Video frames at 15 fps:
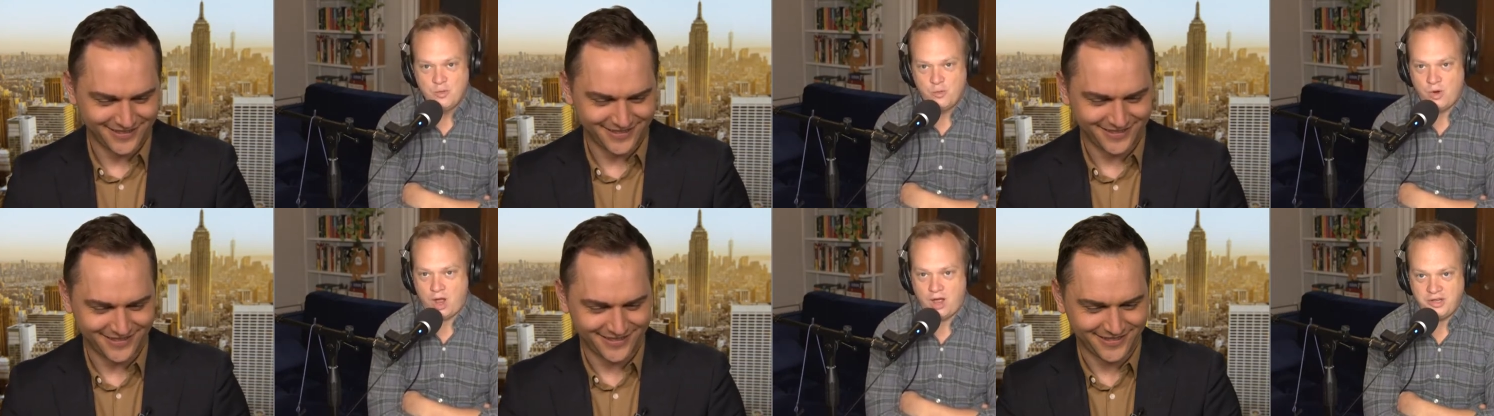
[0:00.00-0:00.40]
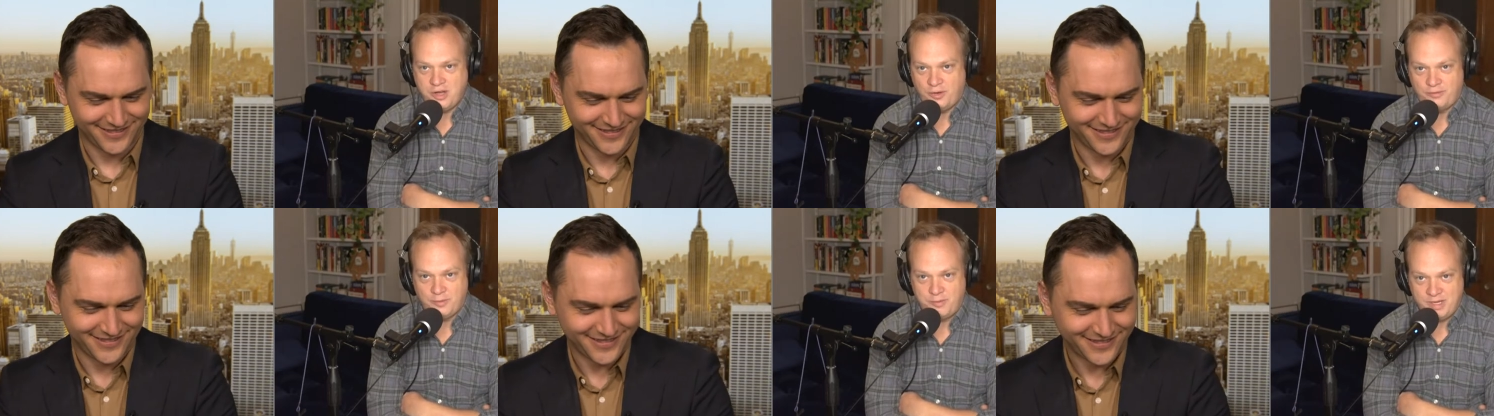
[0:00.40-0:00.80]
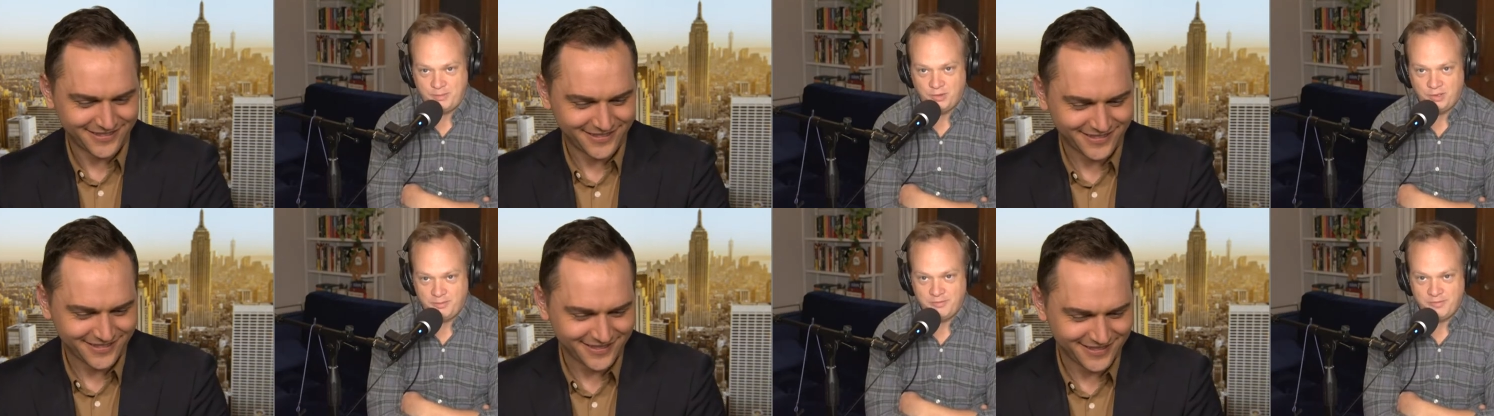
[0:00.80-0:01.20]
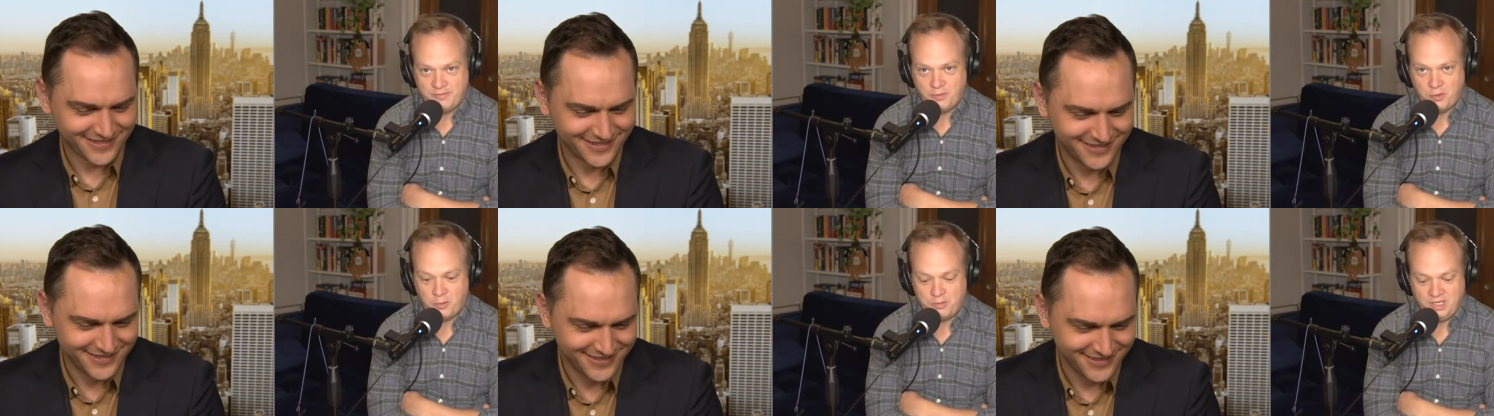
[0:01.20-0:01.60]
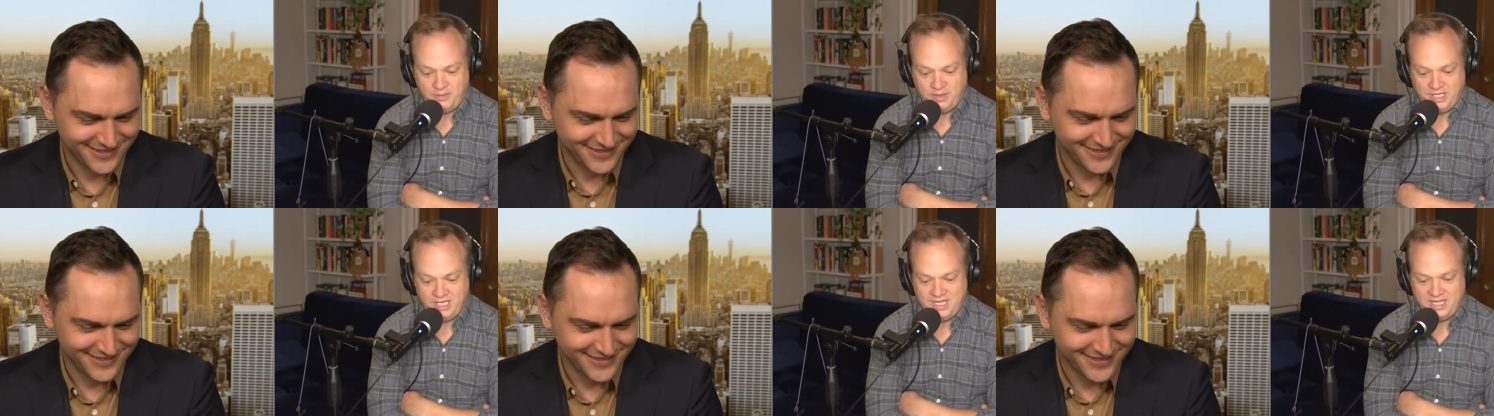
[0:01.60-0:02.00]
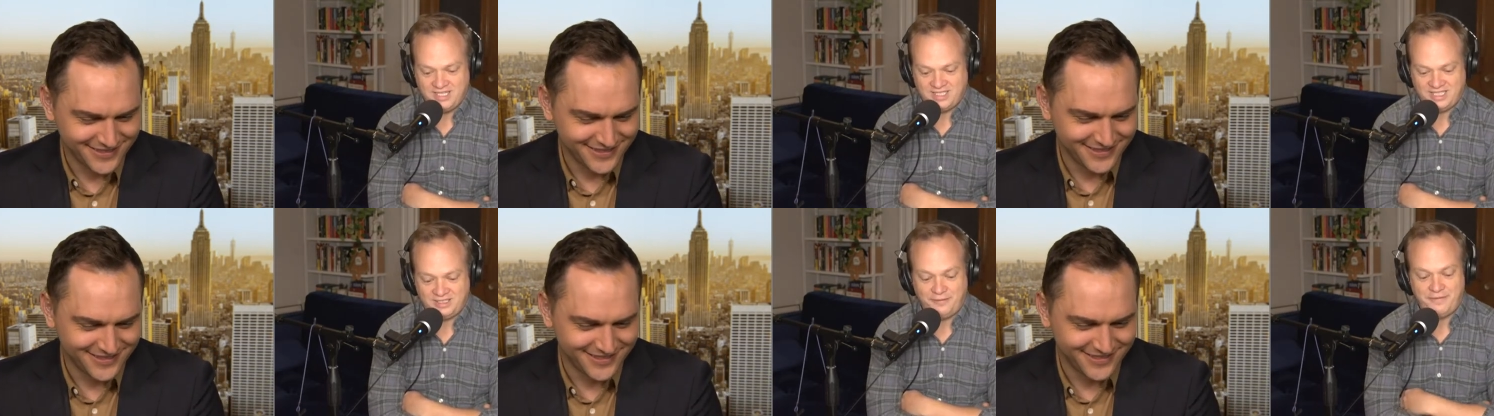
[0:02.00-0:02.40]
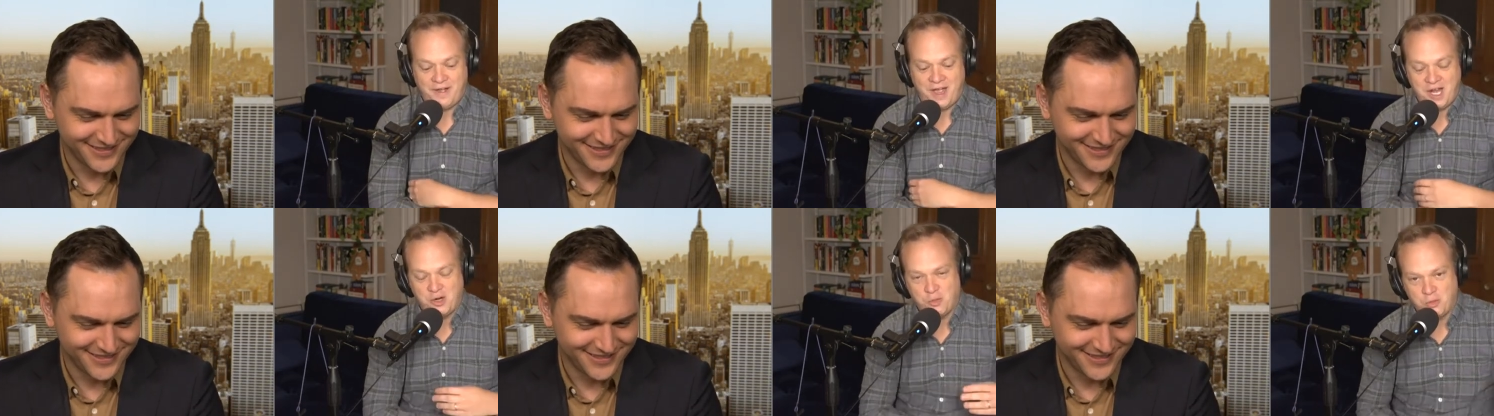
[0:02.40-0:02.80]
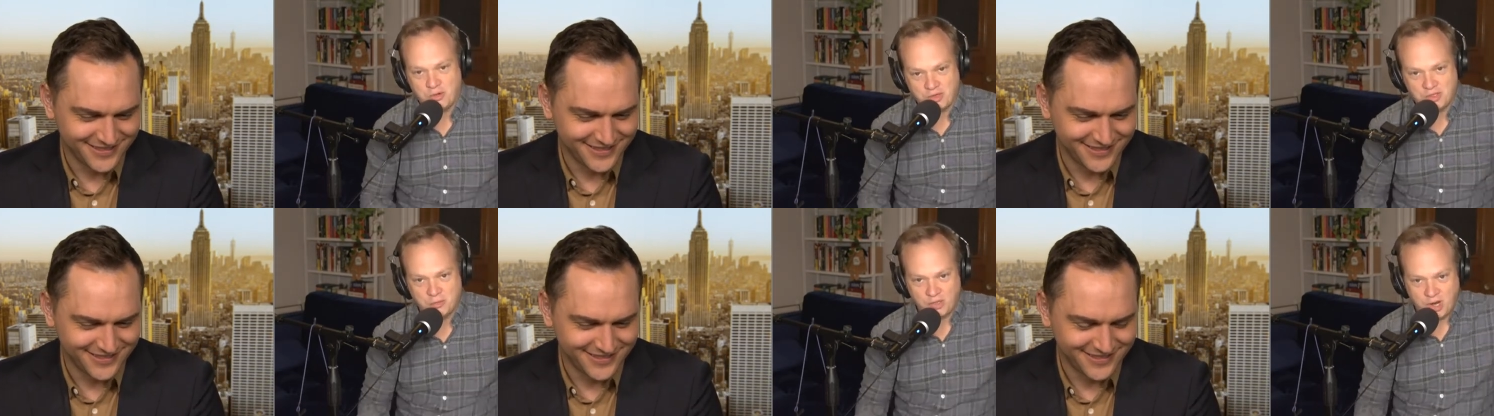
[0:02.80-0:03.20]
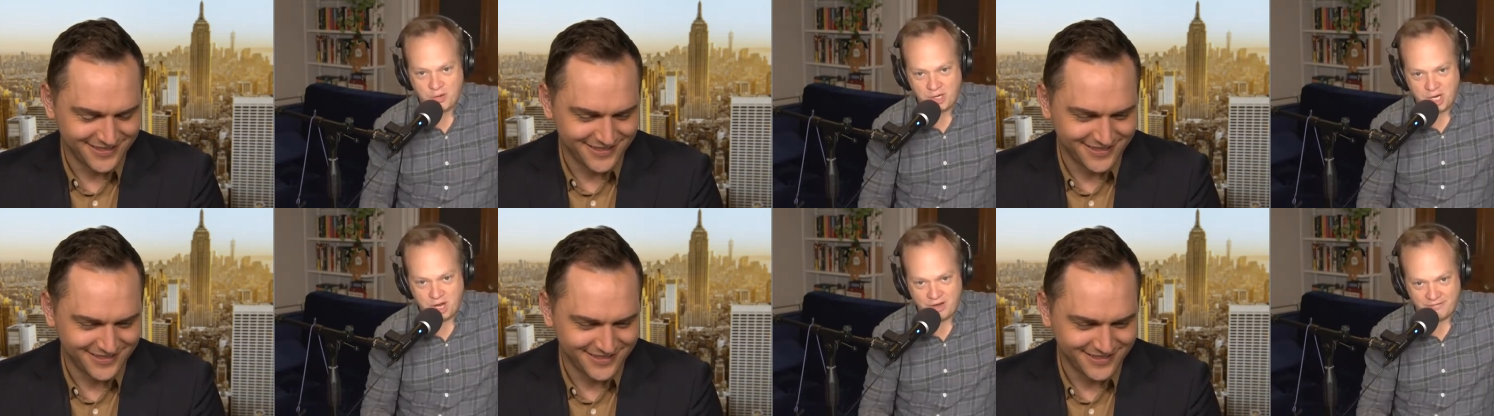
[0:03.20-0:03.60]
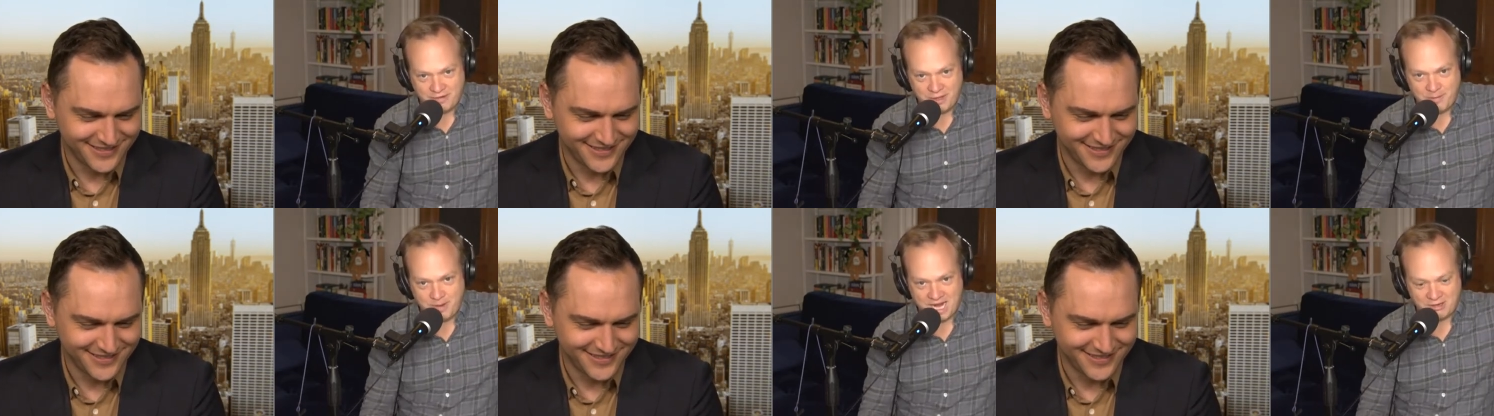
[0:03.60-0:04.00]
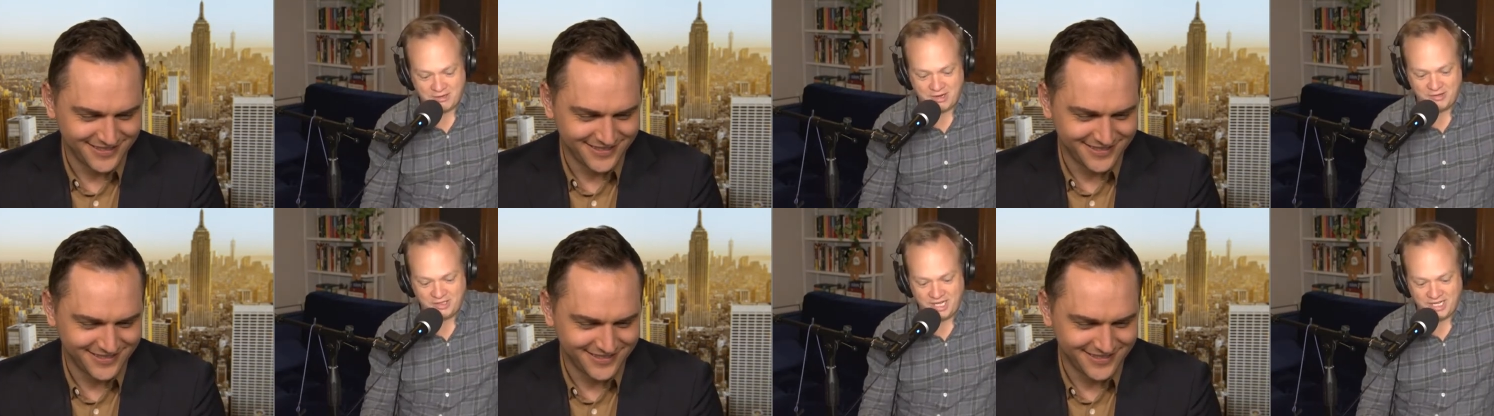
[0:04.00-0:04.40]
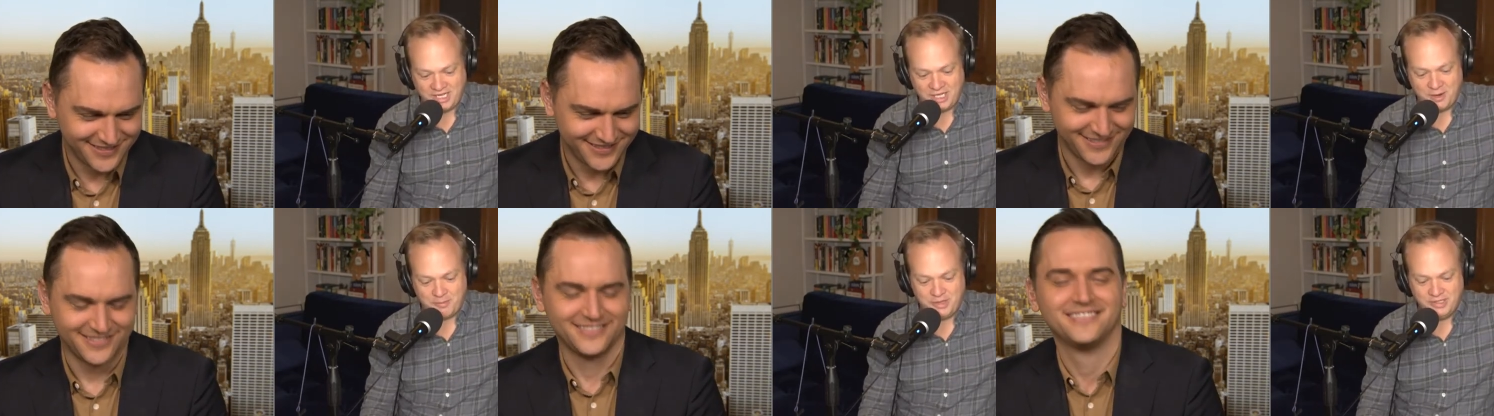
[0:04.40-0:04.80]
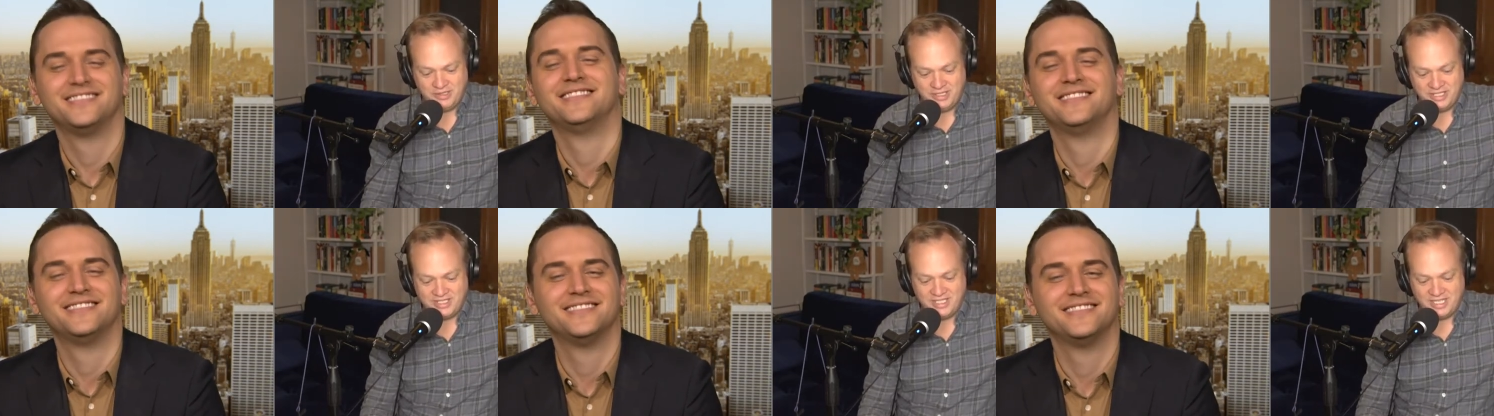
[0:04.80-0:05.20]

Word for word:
Speaker 1: uh, you know, from people in full PPE as like the fireworks were going off in the background, lighting up the Disney